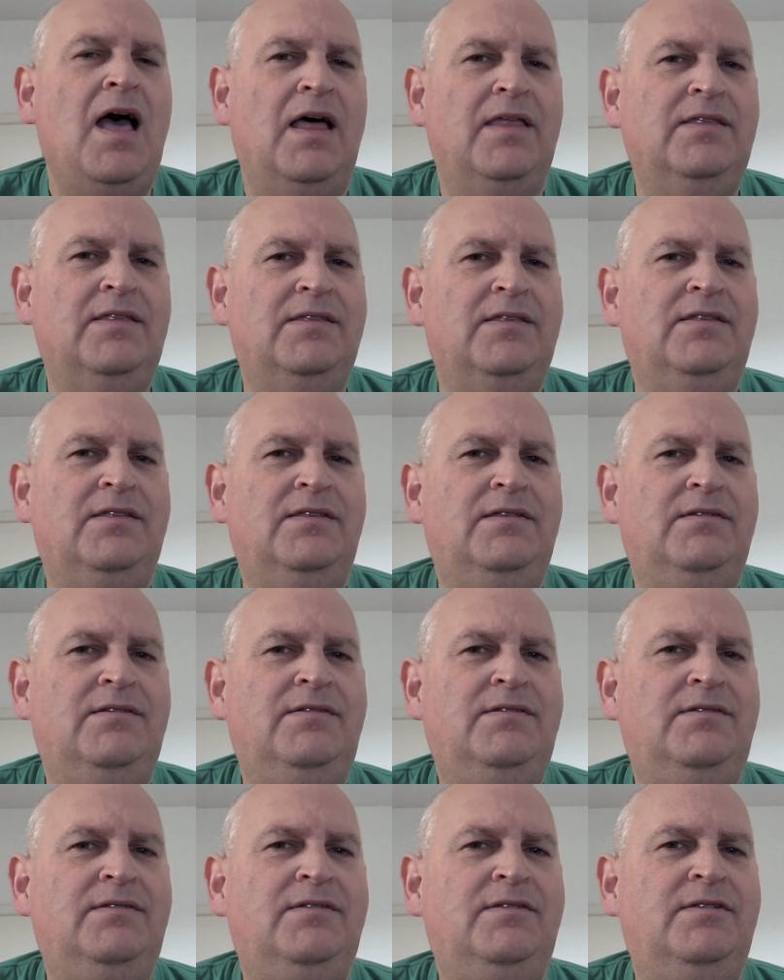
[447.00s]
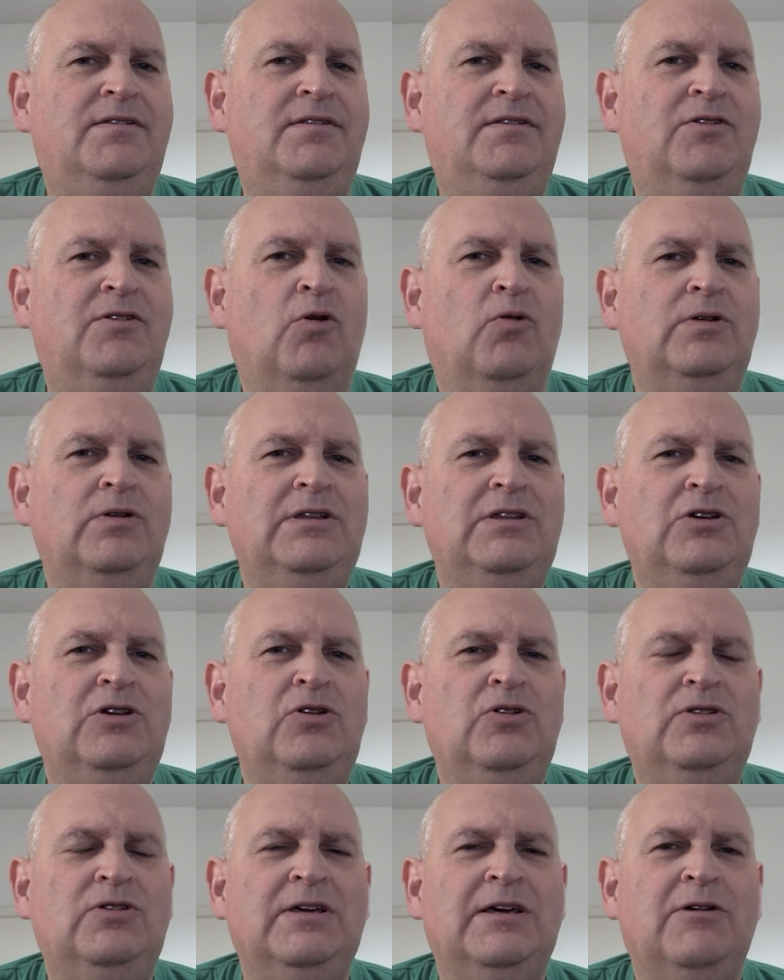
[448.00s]
Only
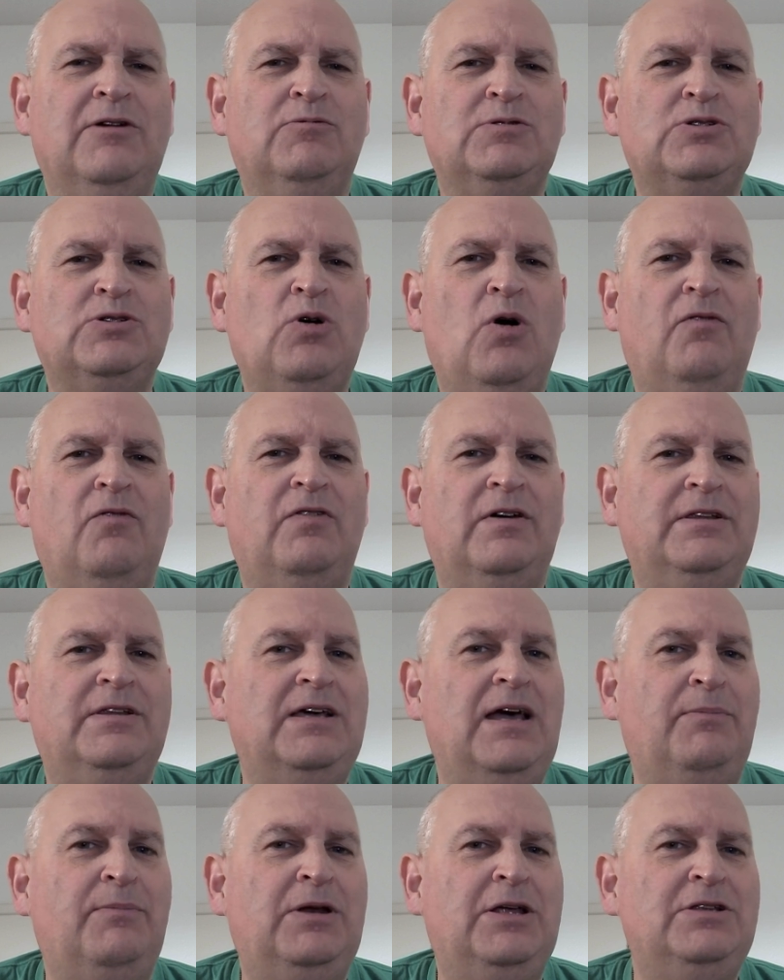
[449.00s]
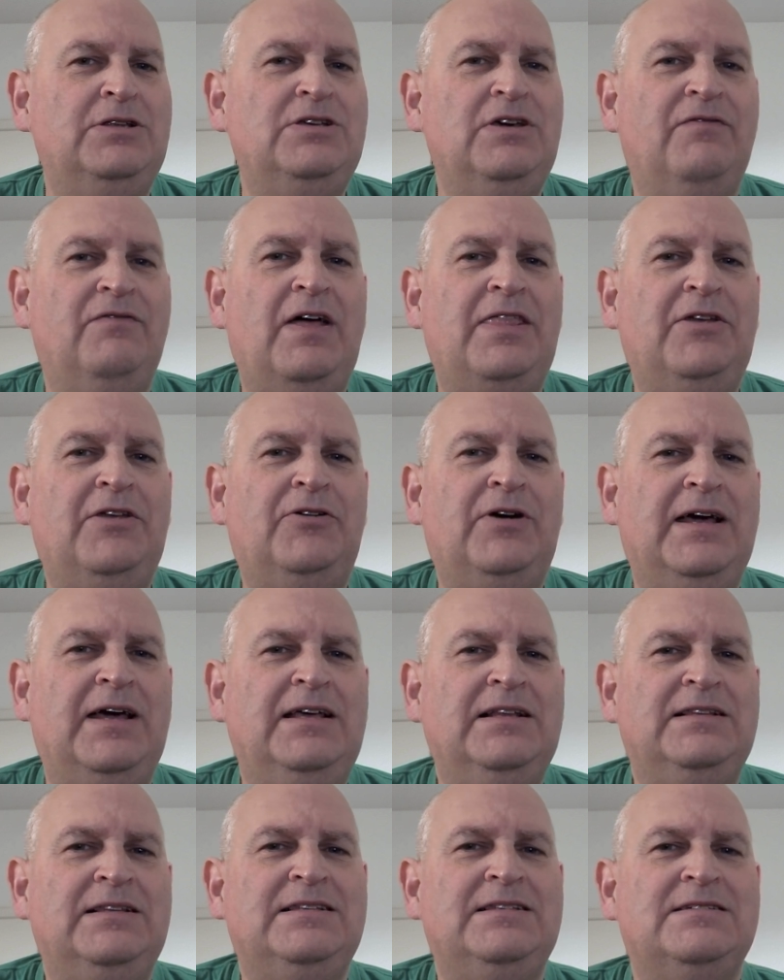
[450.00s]
the Erdinger was off, and they had plenty of other
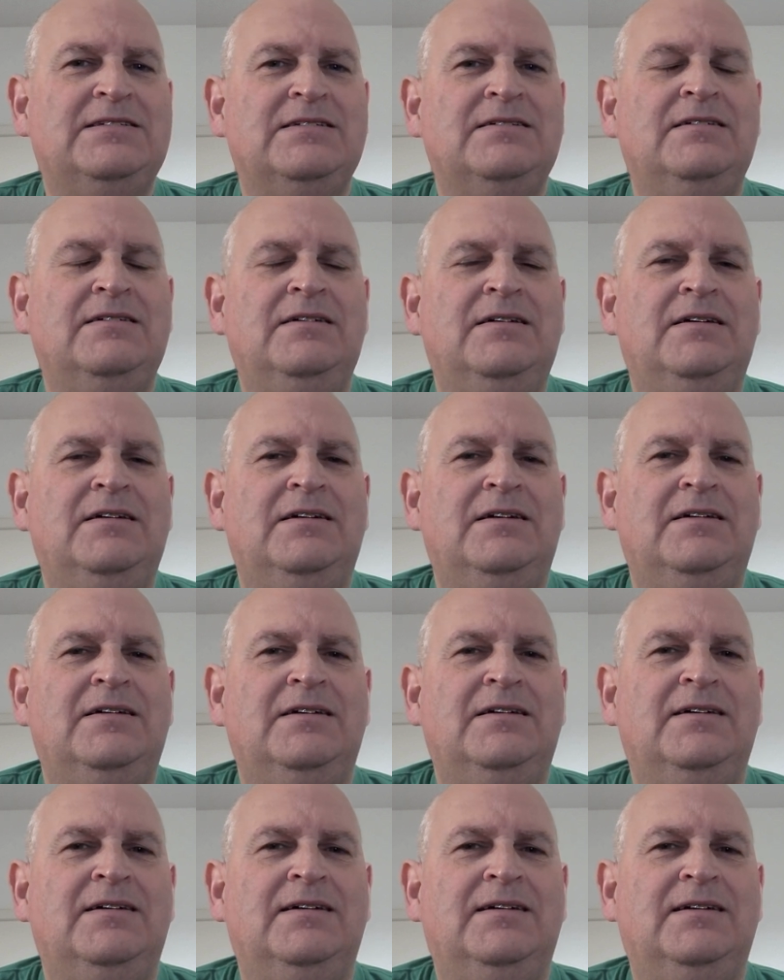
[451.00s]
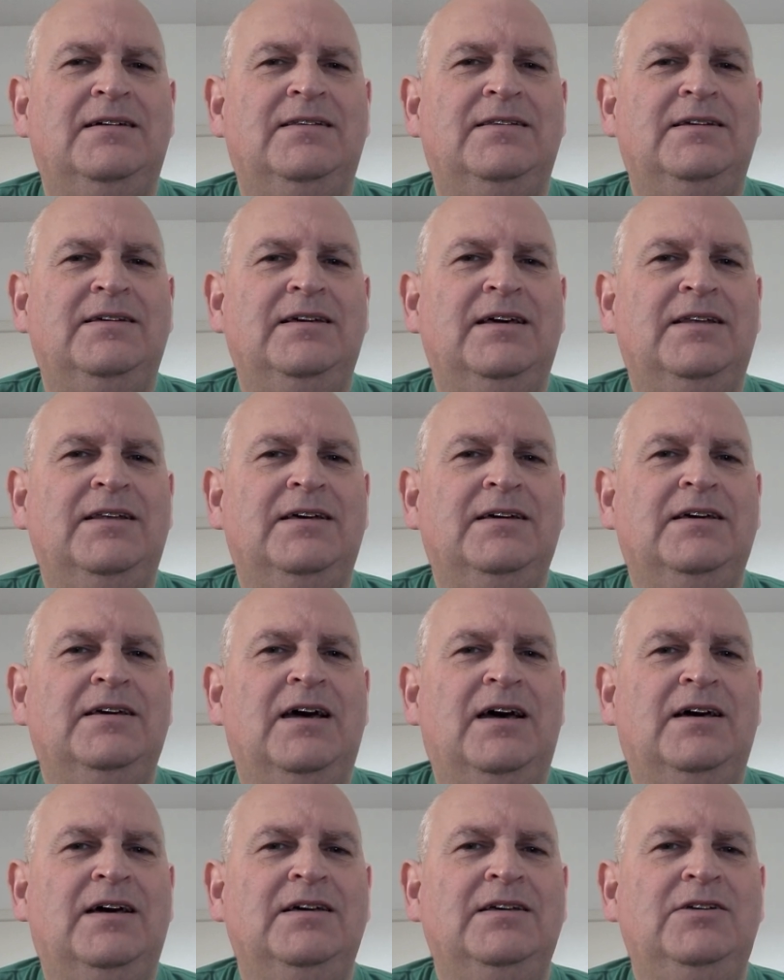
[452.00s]
ales. And they had a
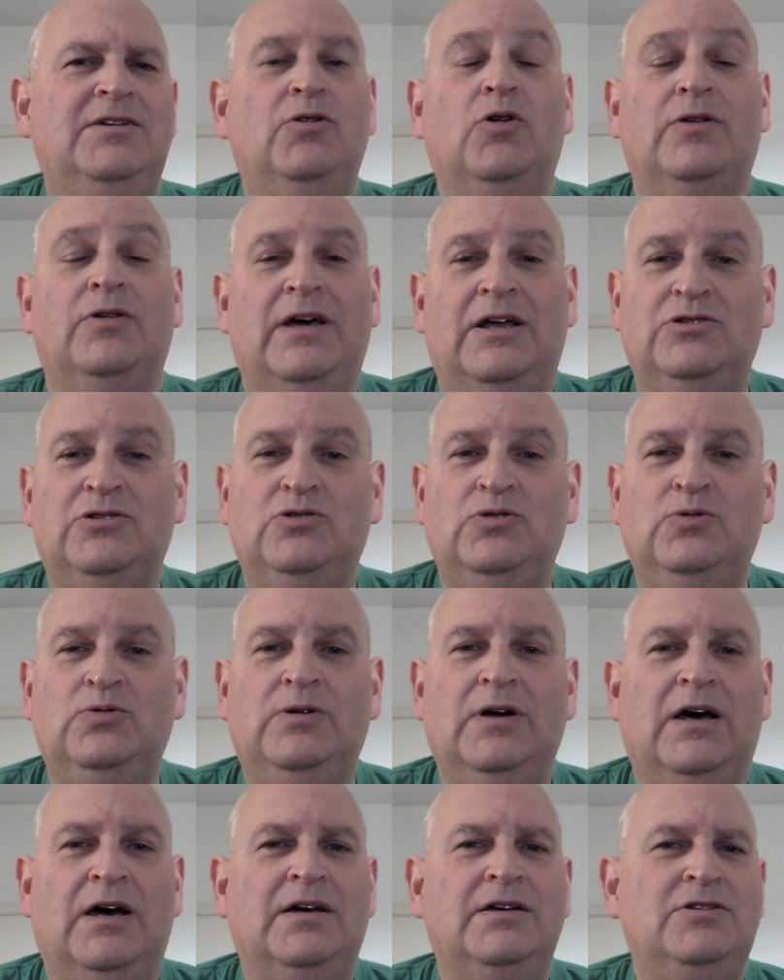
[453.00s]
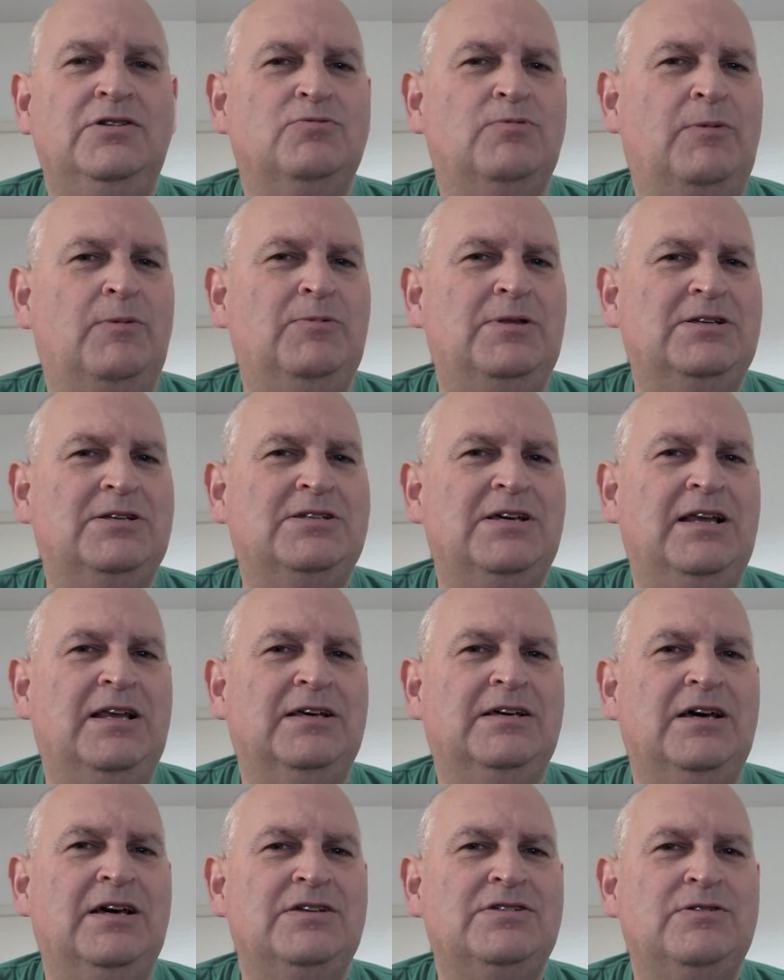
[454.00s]
guy, or had two guys, one with a
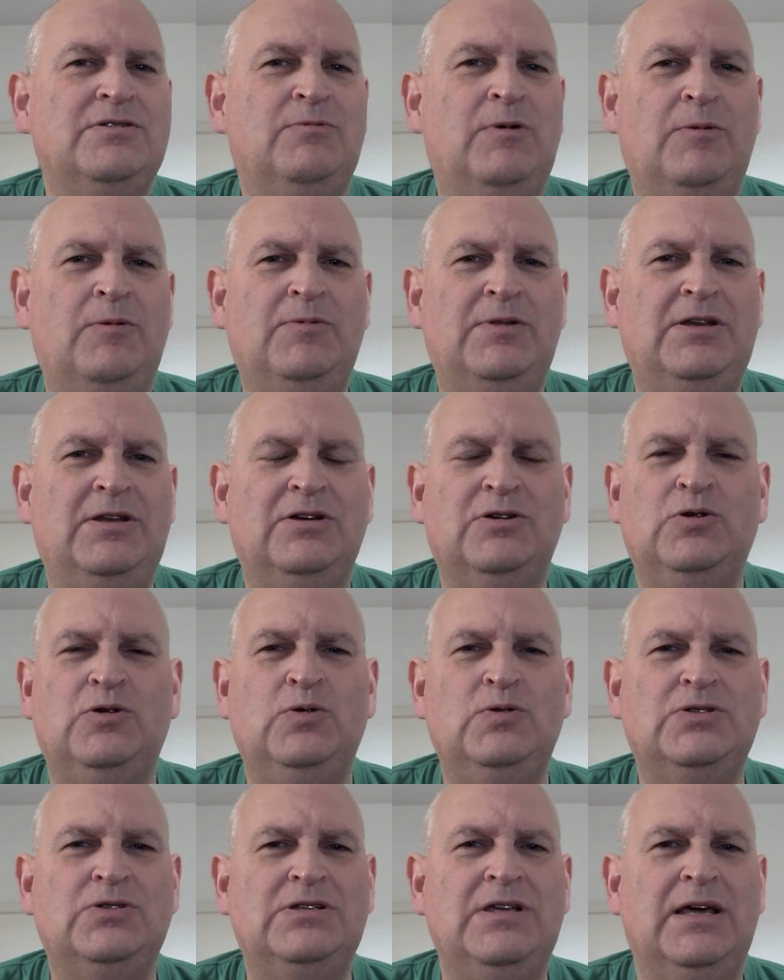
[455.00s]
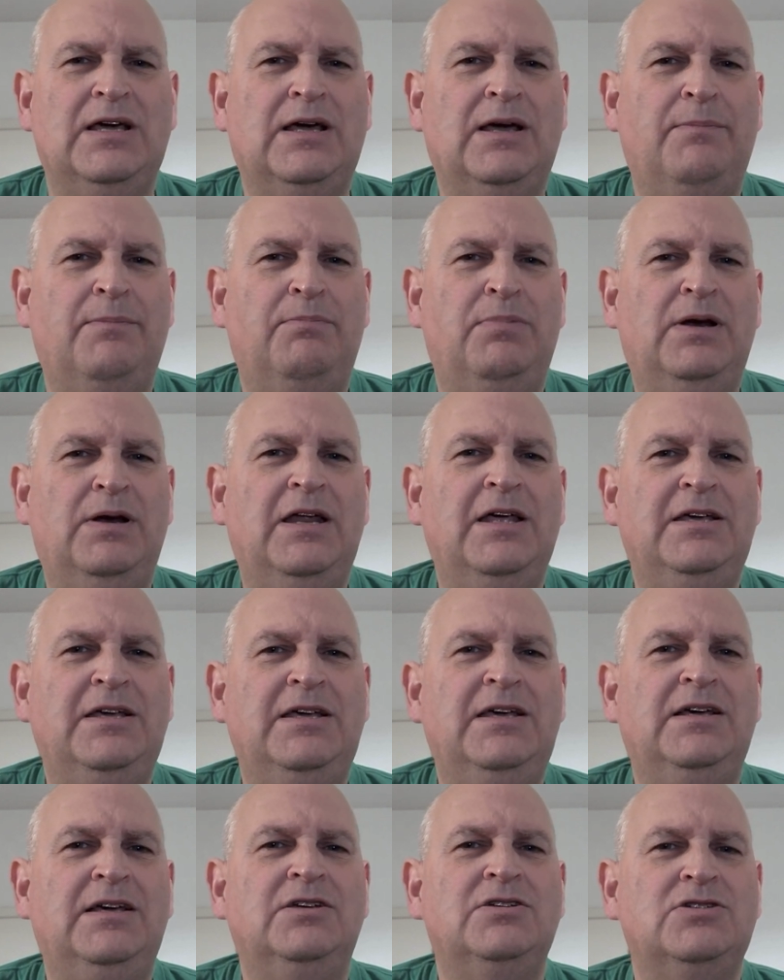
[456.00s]
Telecaster and one with an acoustic,
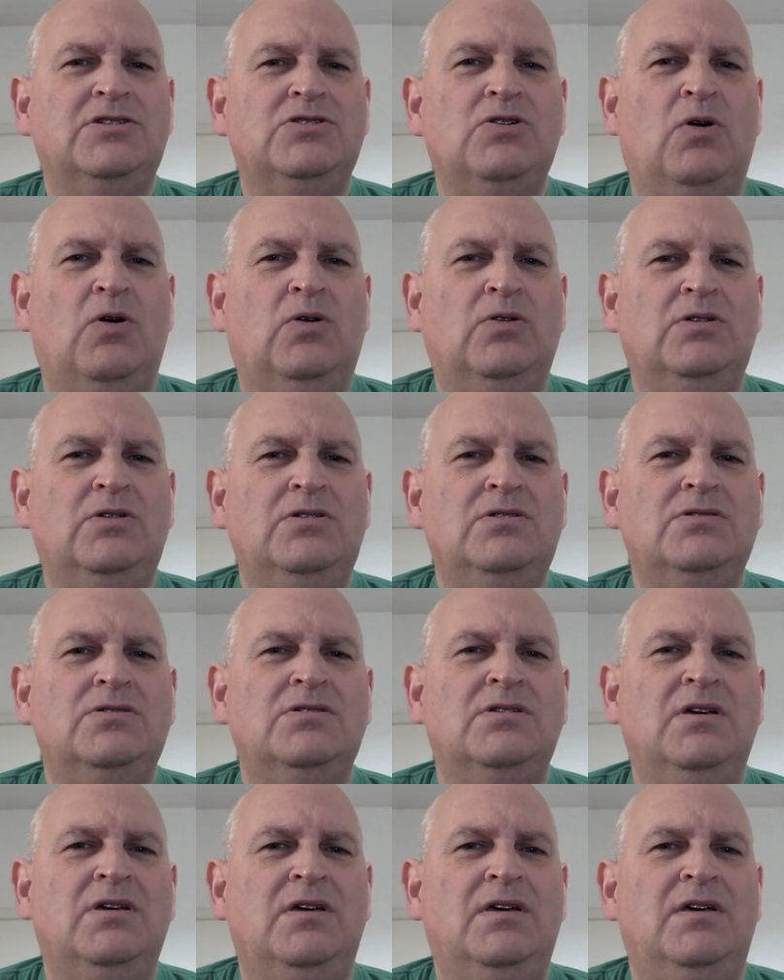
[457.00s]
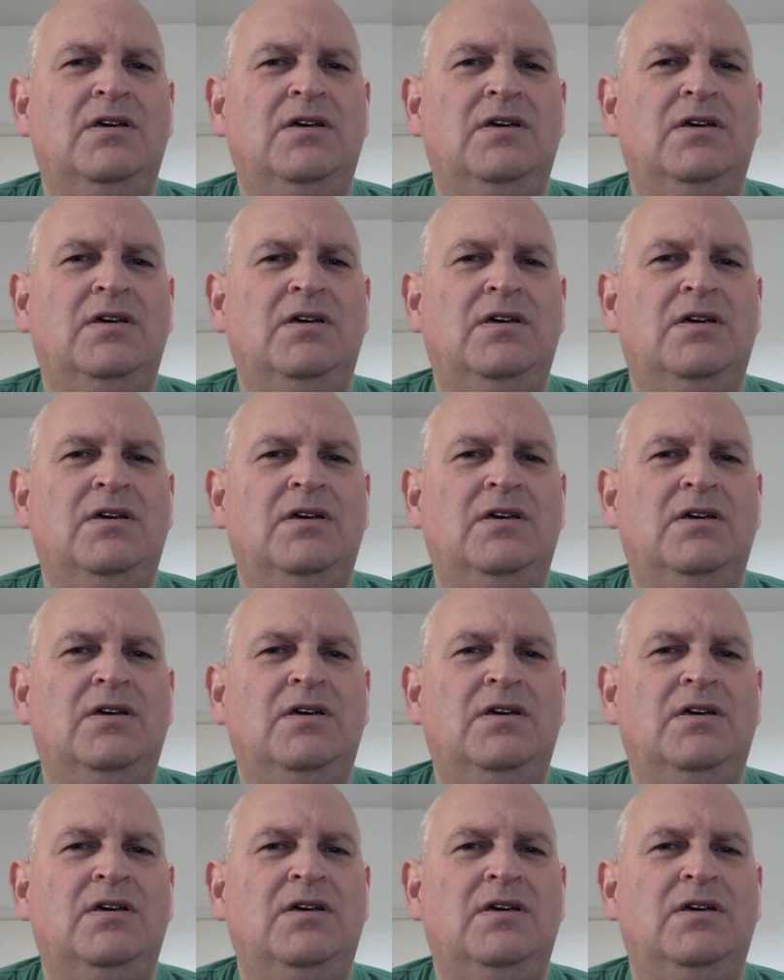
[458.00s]
playing songs.